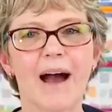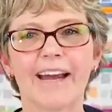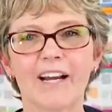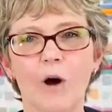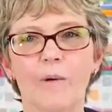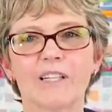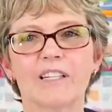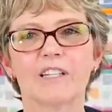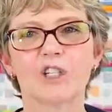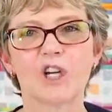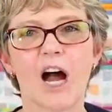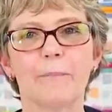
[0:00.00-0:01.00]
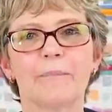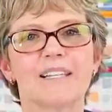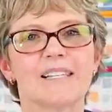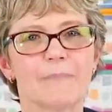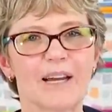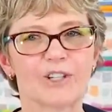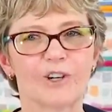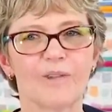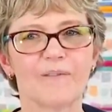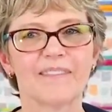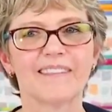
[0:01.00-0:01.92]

I go into the shop is special.